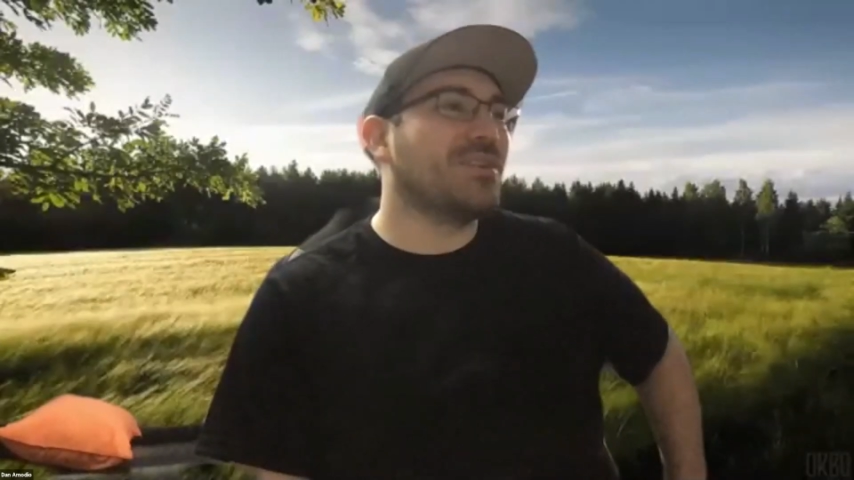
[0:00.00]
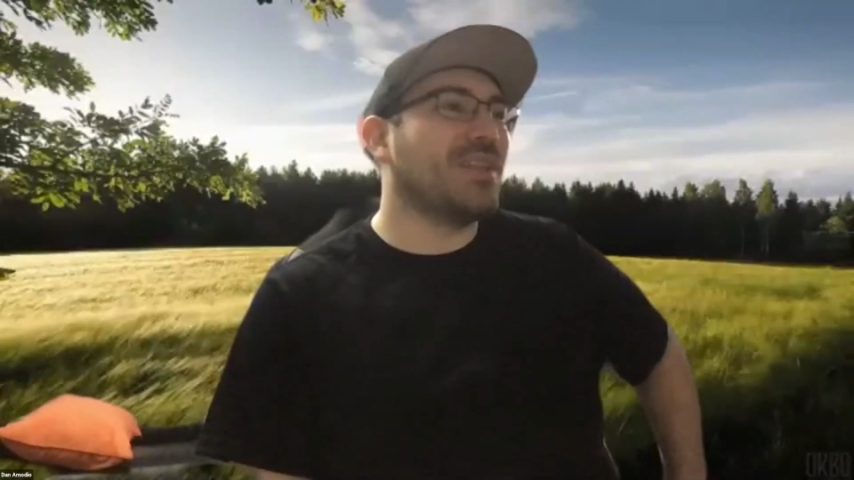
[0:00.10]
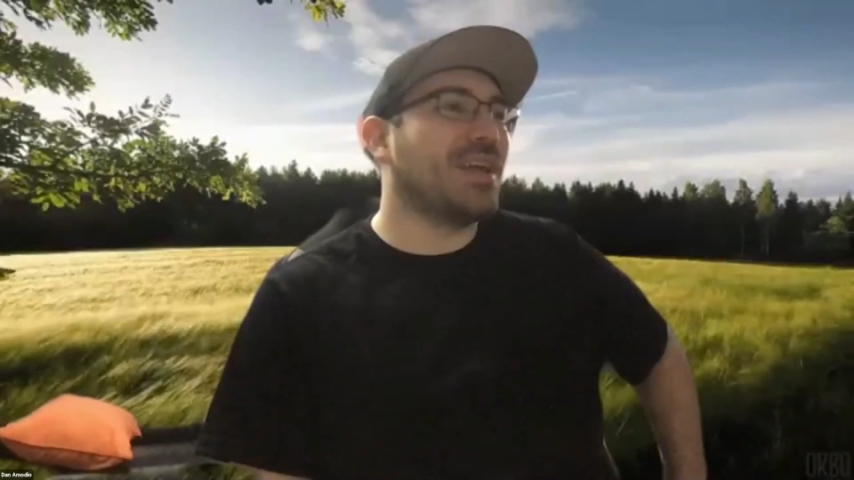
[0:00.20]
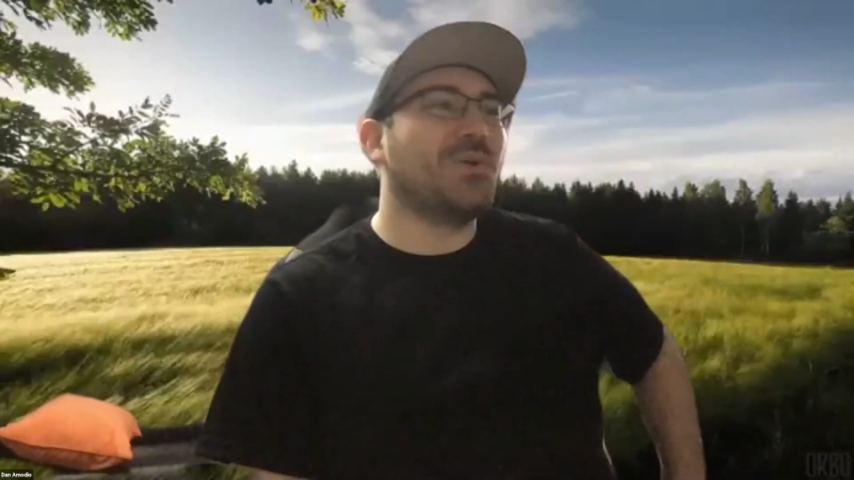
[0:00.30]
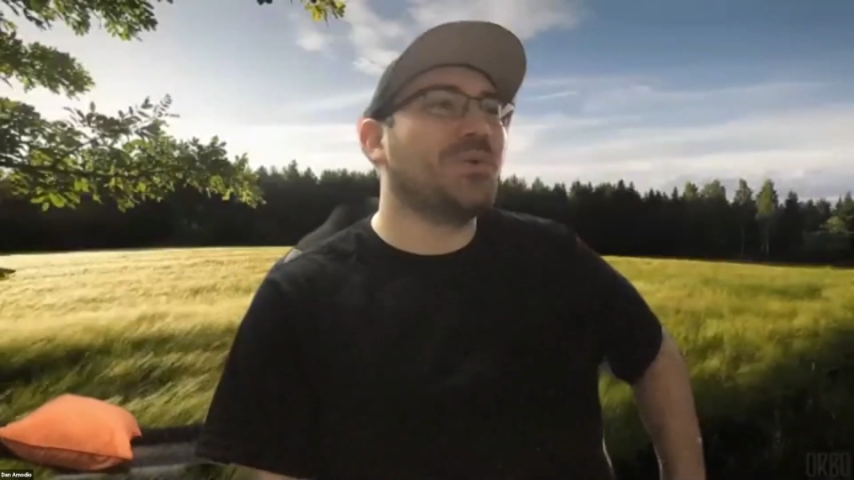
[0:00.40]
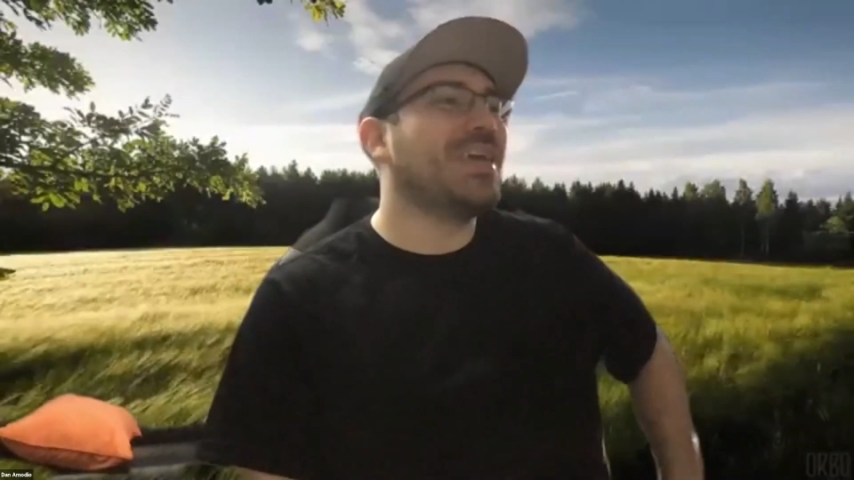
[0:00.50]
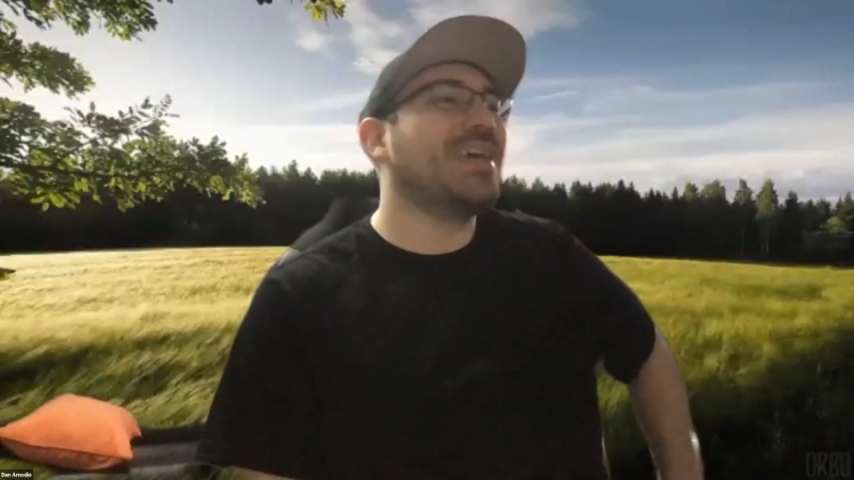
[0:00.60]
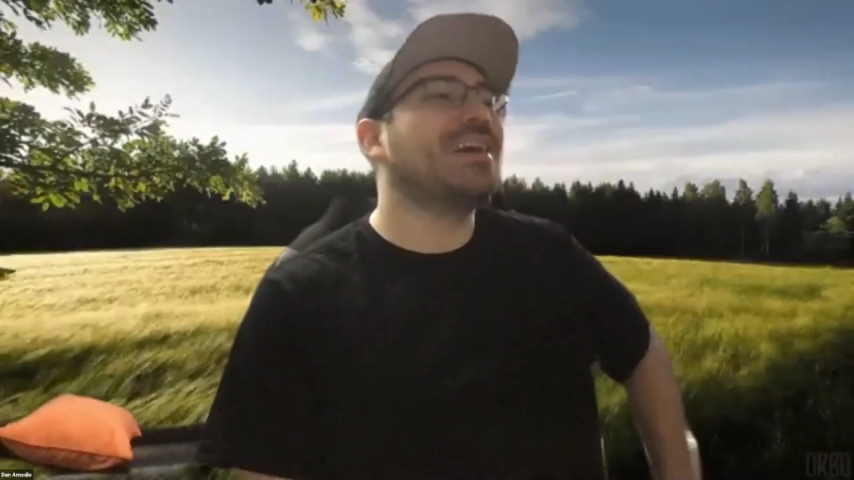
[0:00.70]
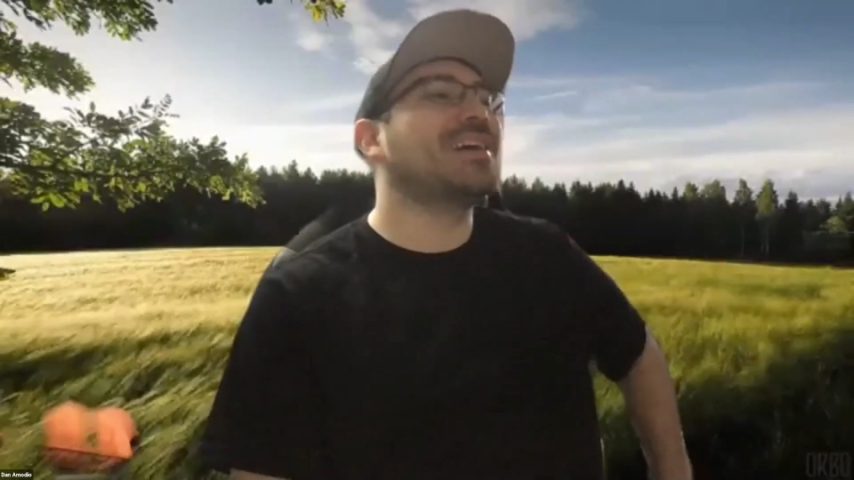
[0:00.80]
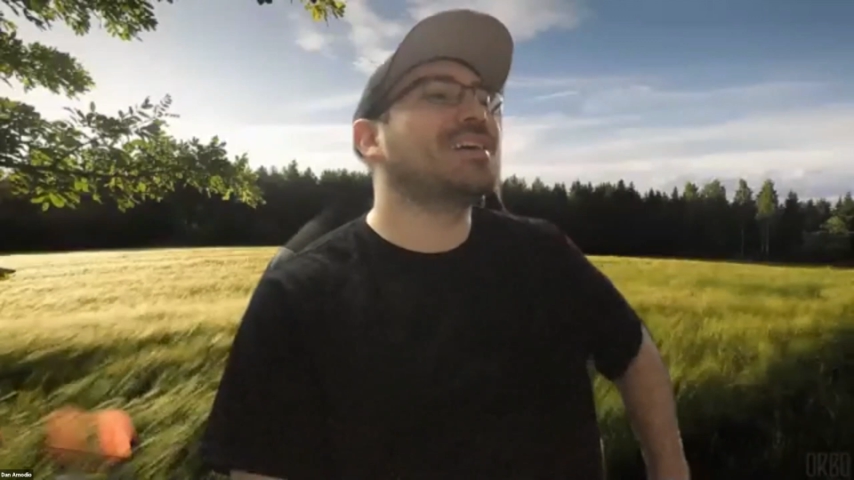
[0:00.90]
Or like, we
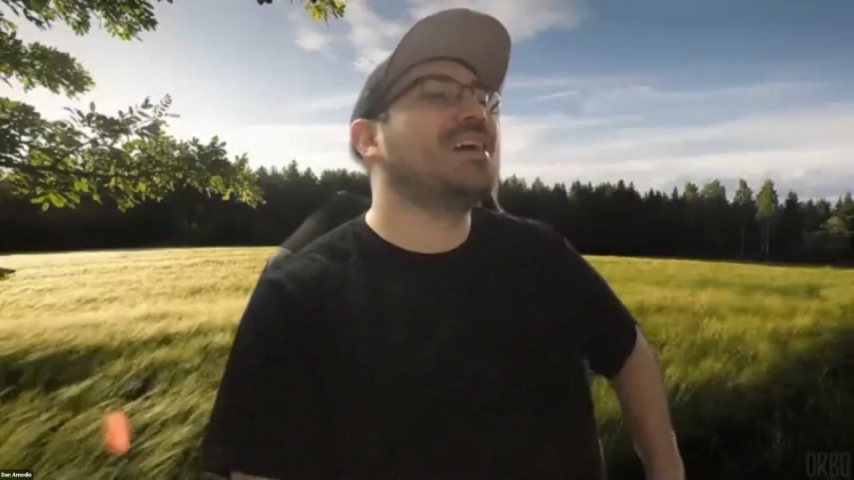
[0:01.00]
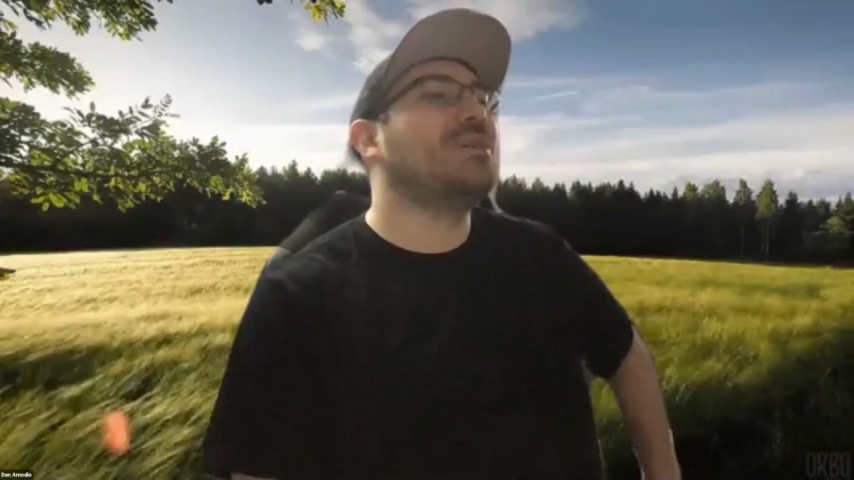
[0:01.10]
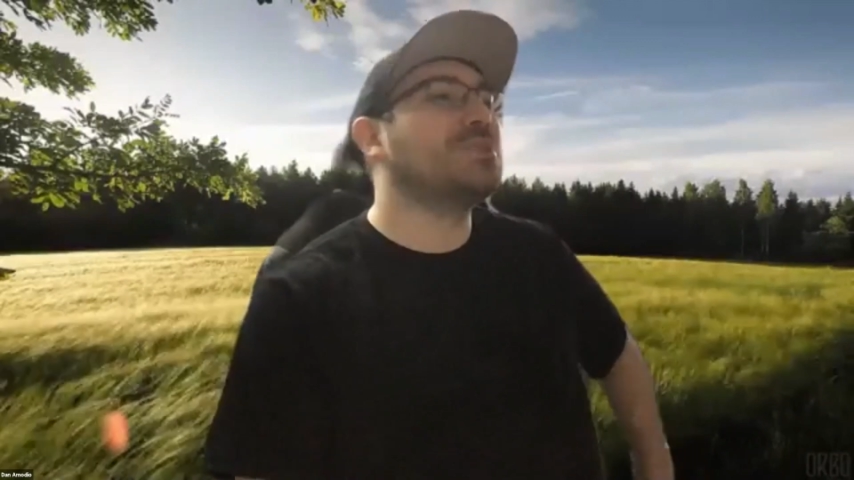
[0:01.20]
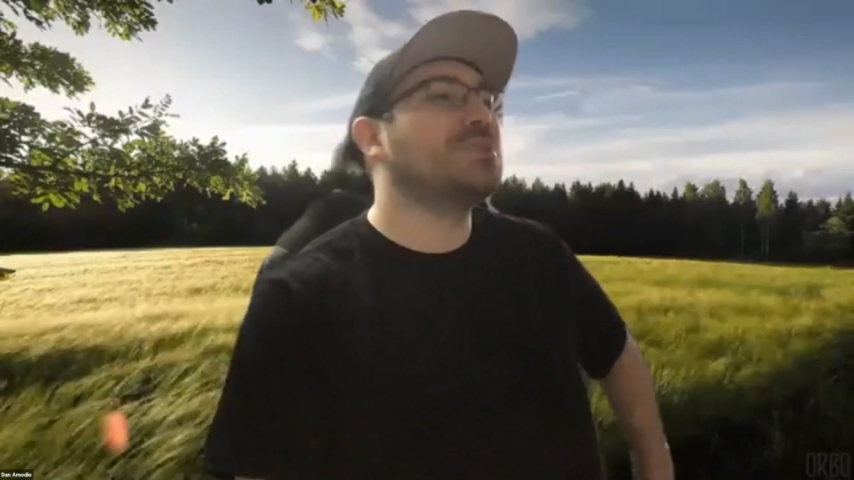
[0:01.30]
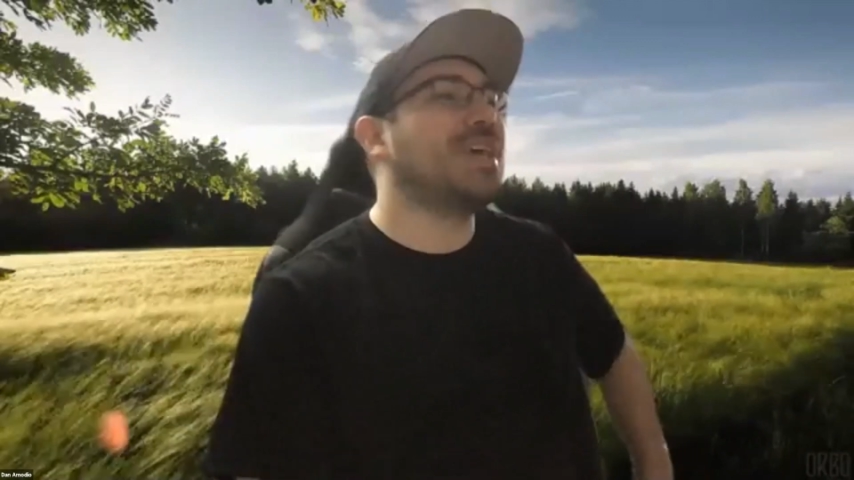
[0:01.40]
cannot accomplish